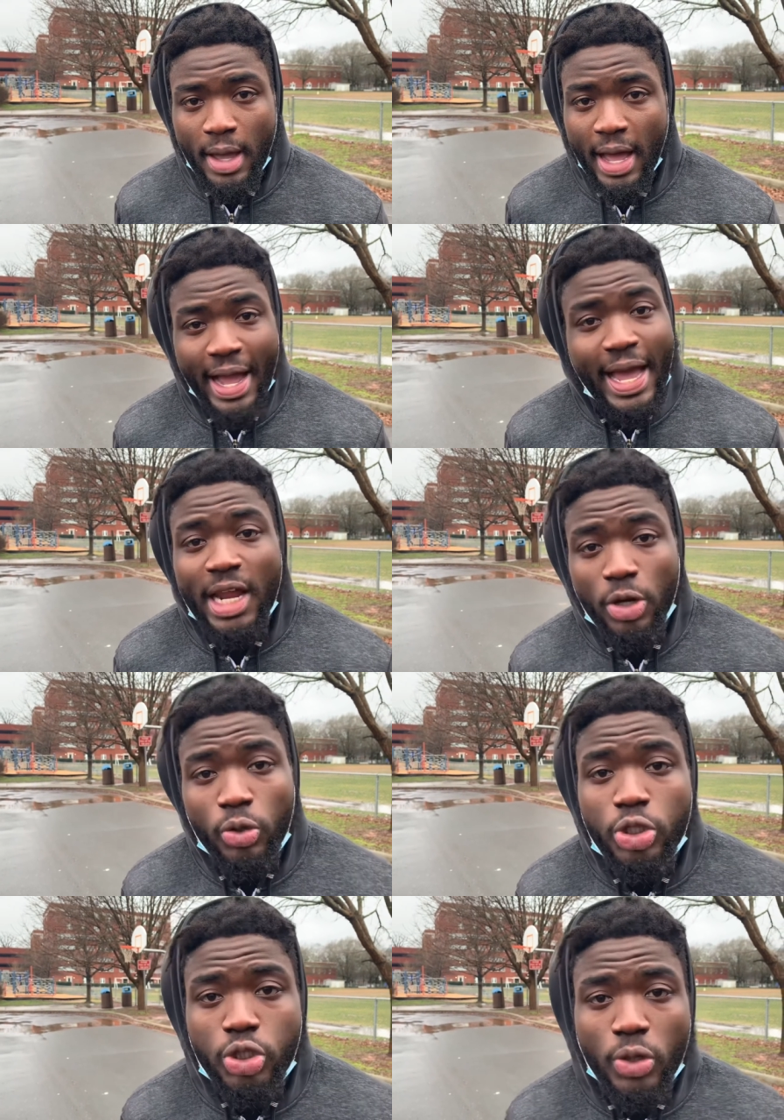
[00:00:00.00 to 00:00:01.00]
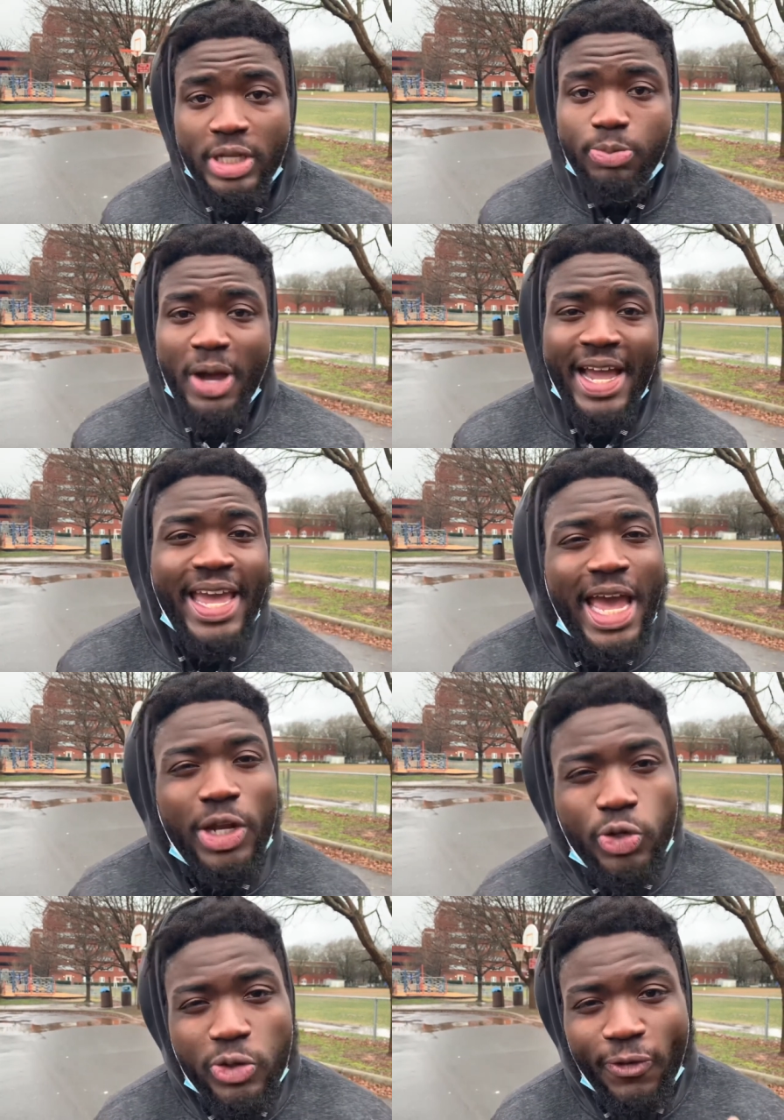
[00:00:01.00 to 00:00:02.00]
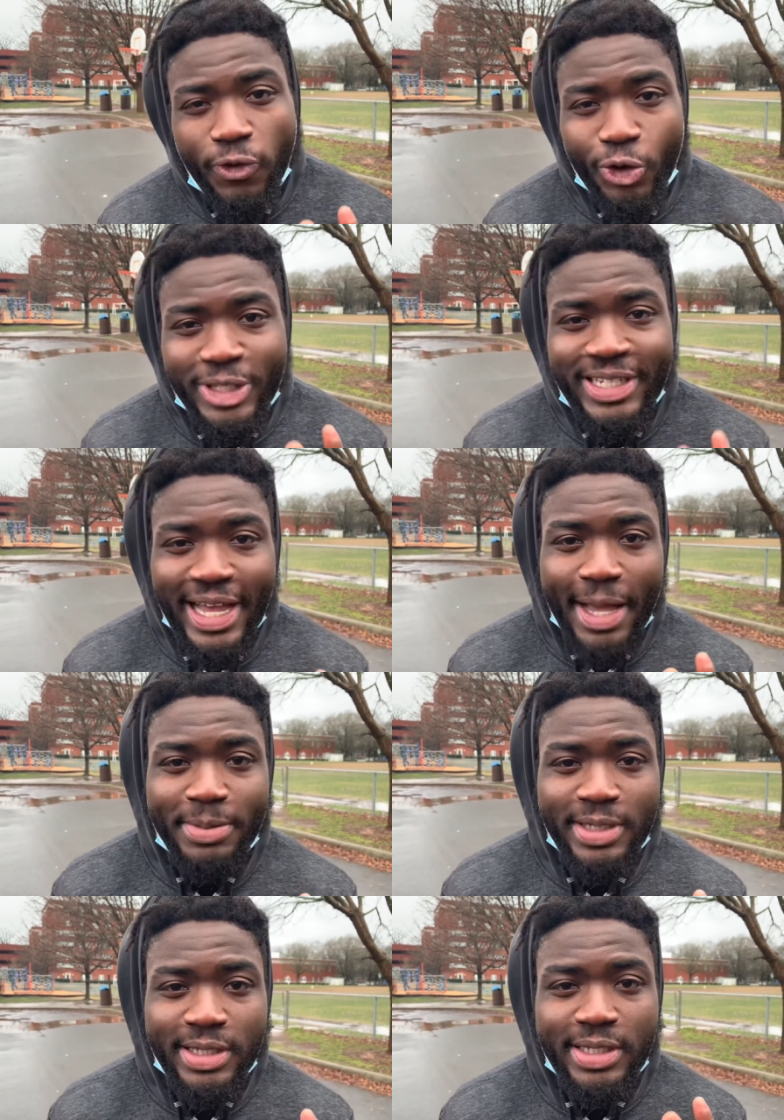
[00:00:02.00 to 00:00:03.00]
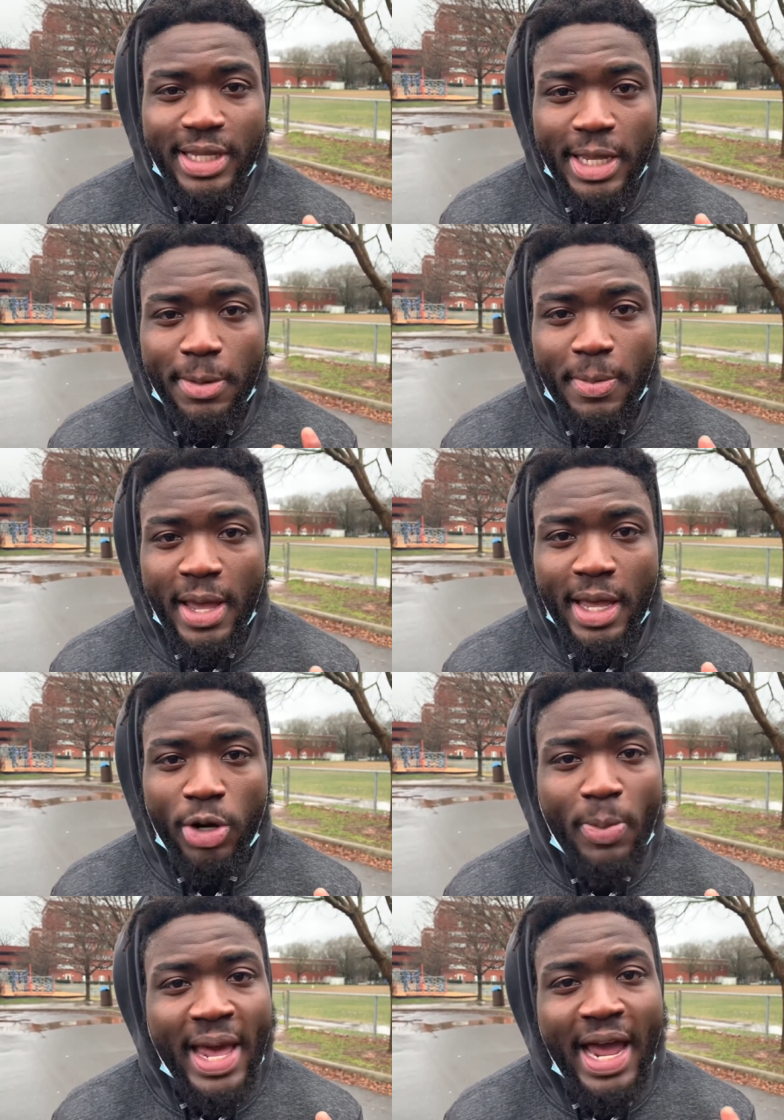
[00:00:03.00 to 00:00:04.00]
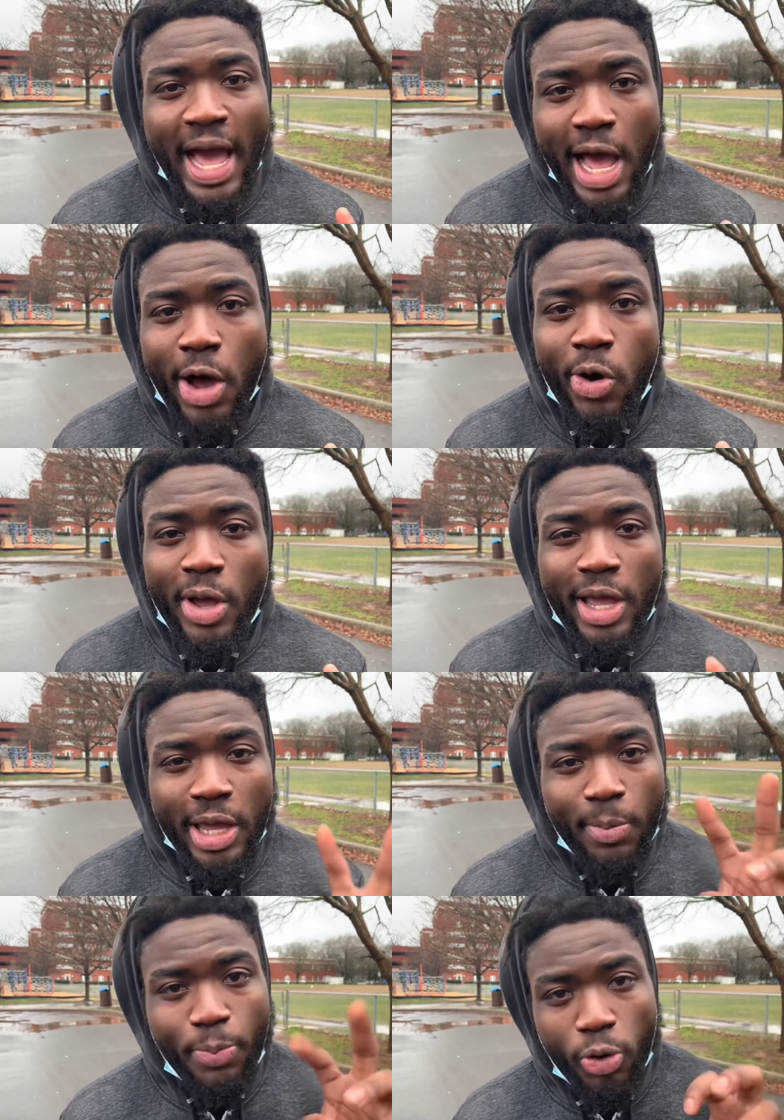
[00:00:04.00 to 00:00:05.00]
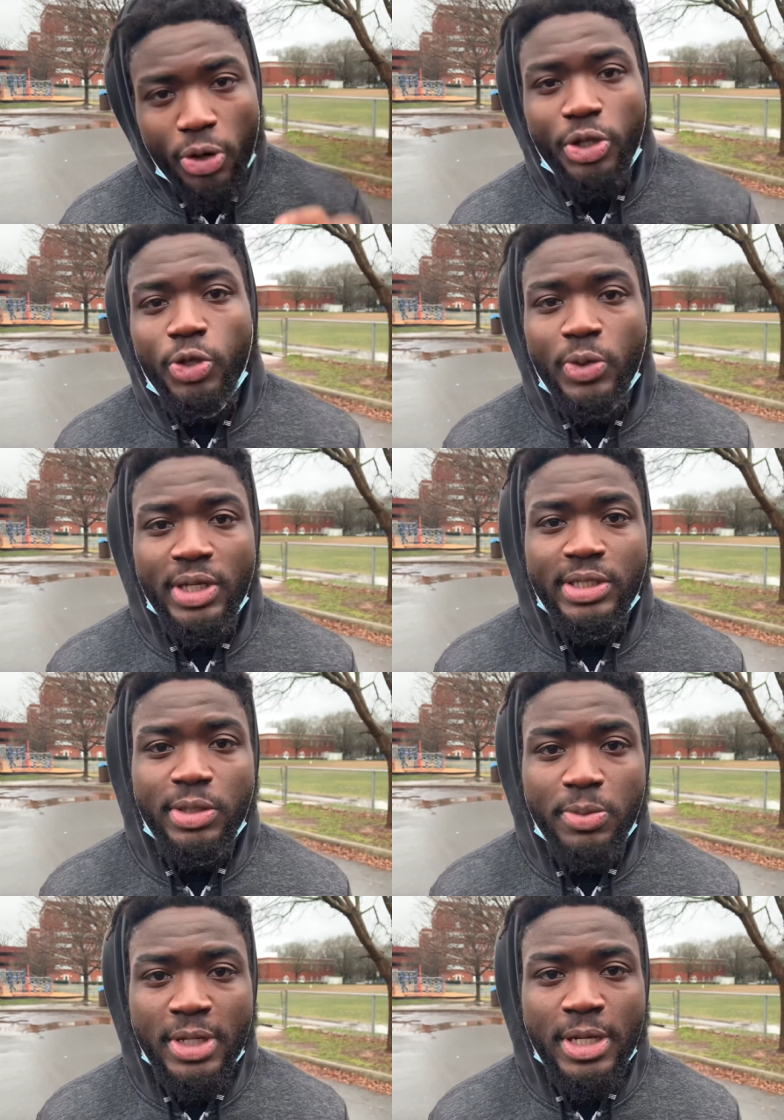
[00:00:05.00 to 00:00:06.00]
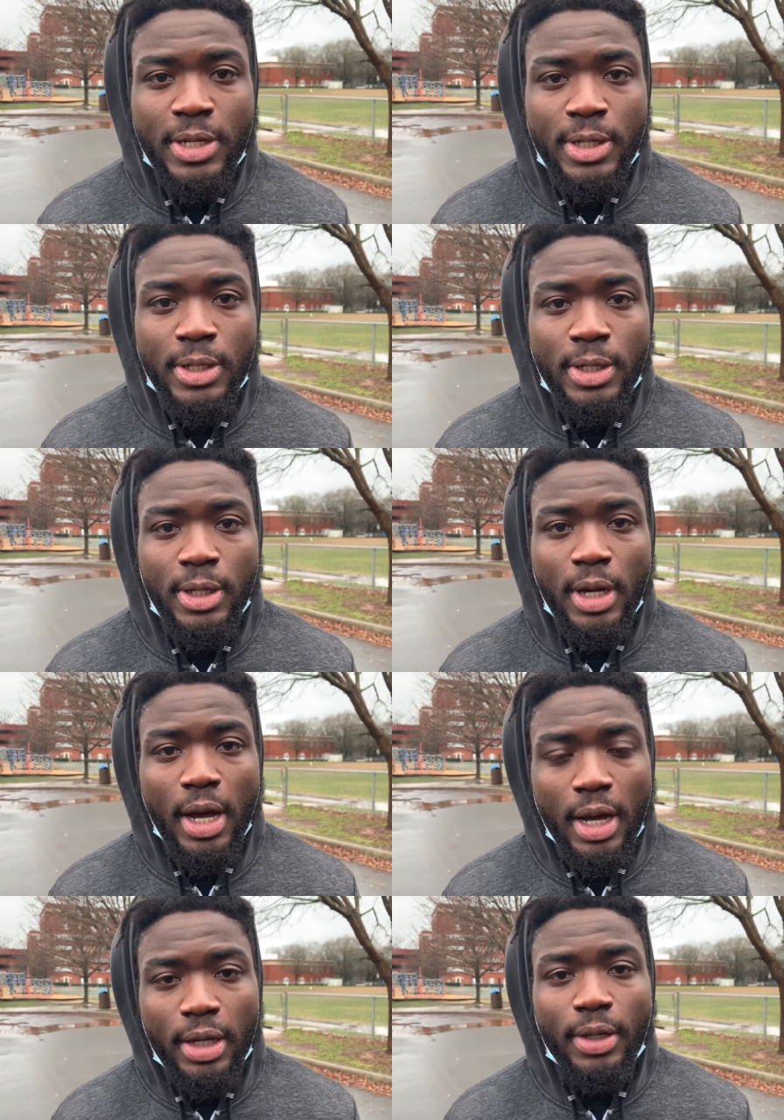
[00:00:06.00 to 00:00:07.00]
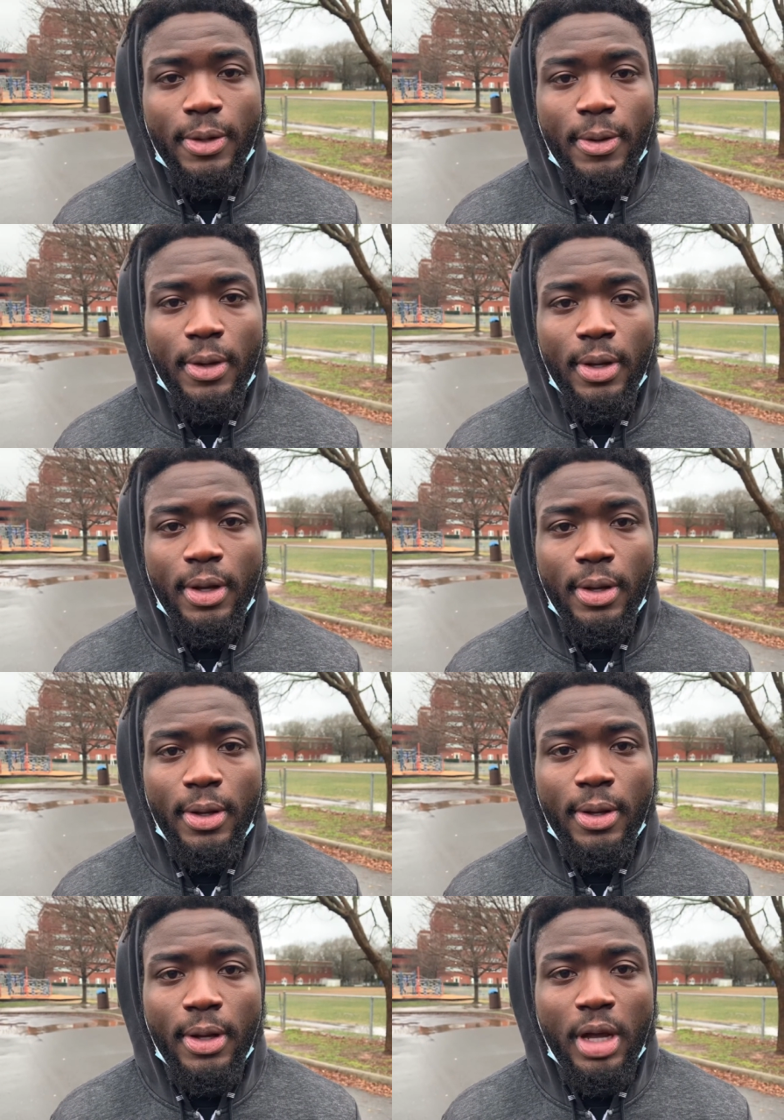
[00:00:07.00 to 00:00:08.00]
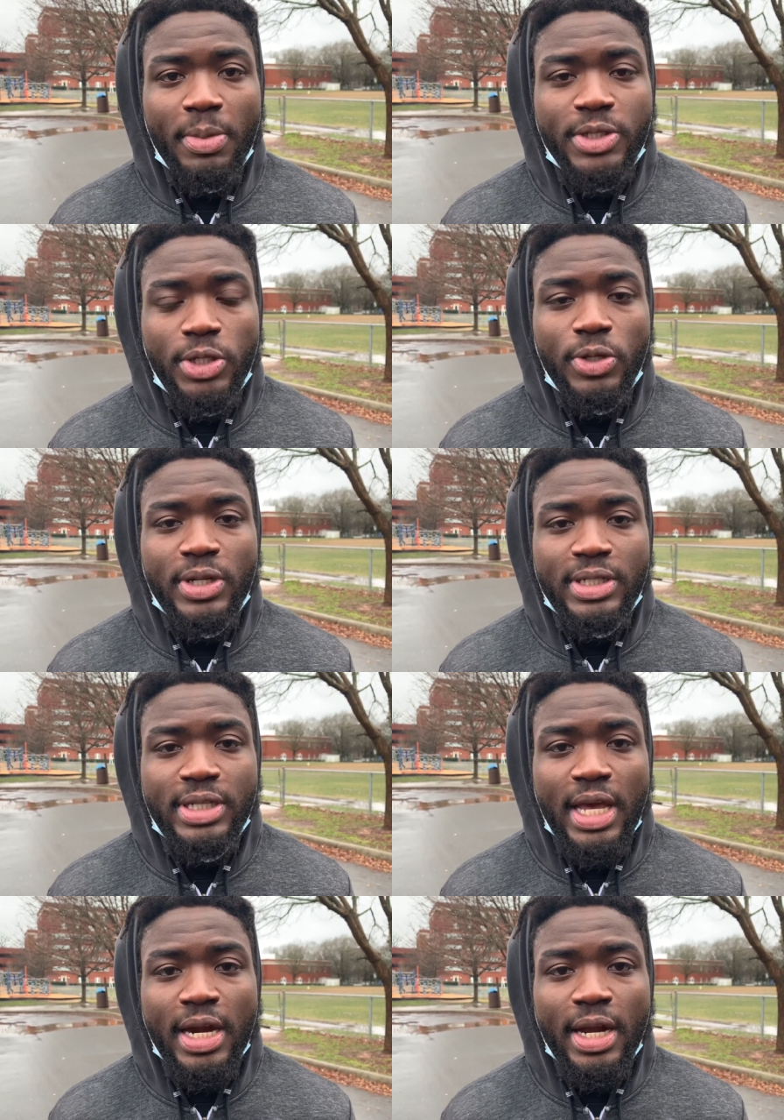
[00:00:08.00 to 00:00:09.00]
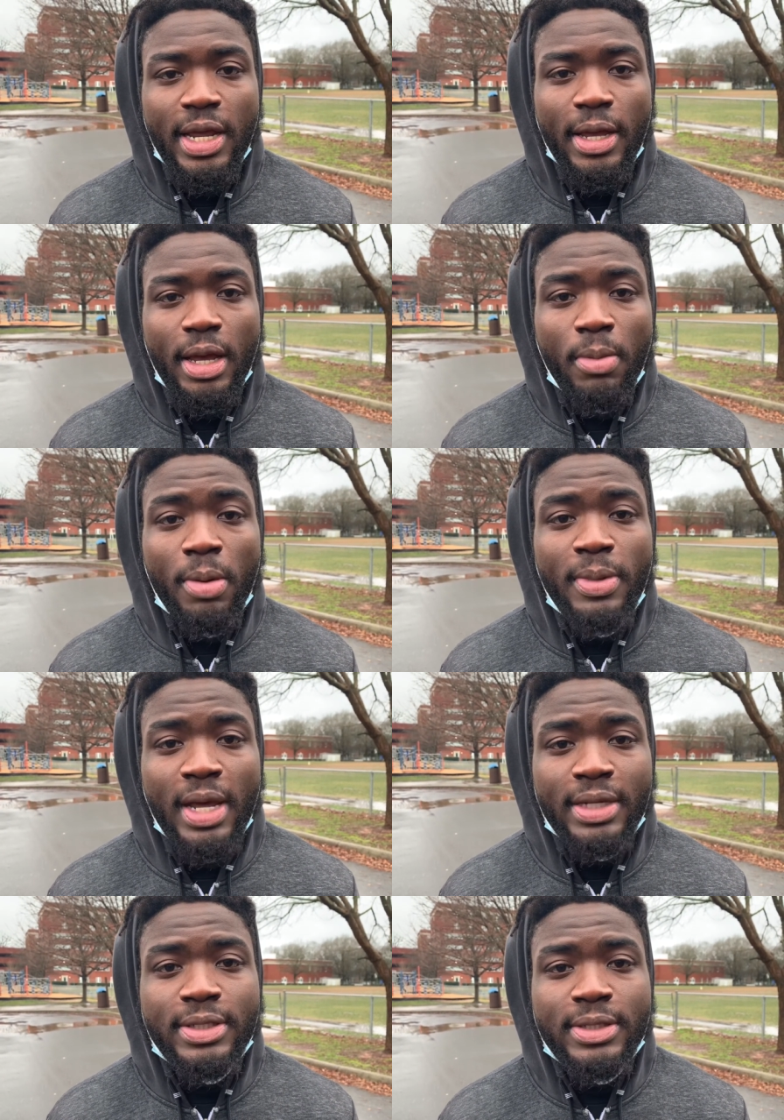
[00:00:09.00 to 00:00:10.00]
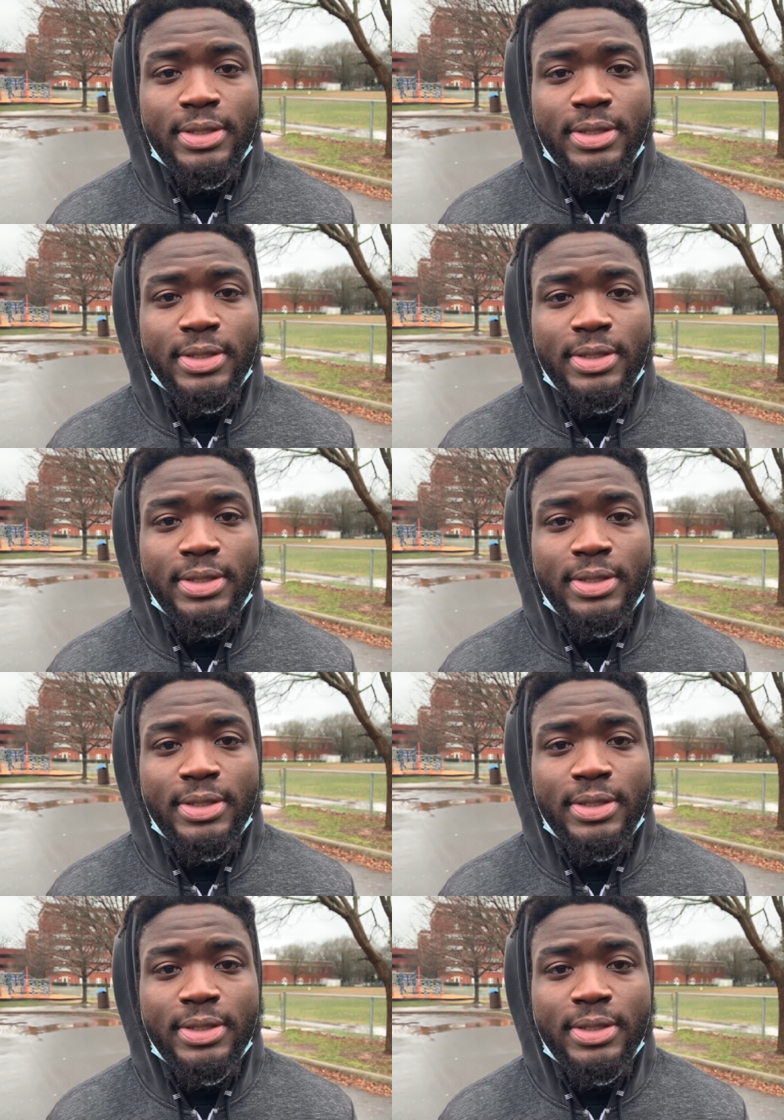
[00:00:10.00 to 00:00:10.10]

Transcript: I got no choice, but I can't lose four times to the same man, no matter how important you is to me. Uh, I'm gonna see you this Saturday. I'm up next.